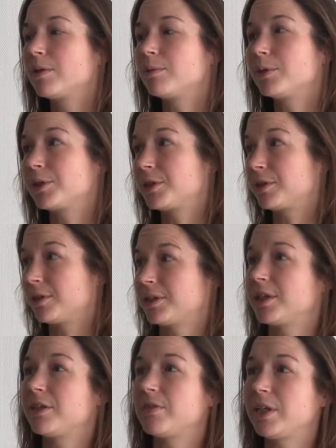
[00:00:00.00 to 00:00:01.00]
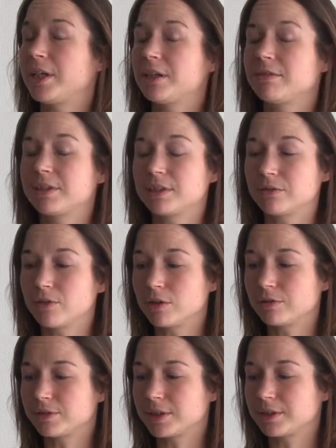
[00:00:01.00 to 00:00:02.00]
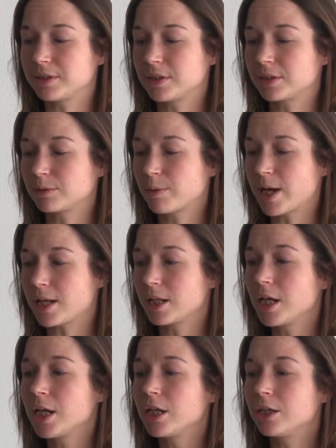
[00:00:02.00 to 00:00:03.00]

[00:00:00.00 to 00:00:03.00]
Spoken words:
which the survey here is involved in as well,